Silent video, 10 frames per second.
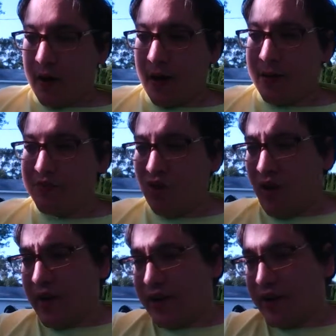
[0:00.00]
I'm
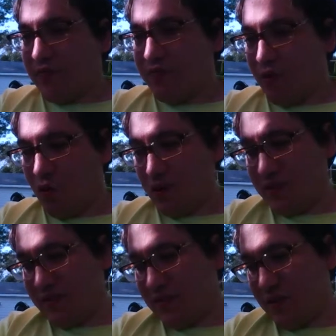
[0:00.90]
talking, of
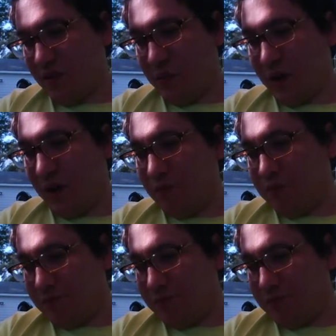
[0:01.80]
course, about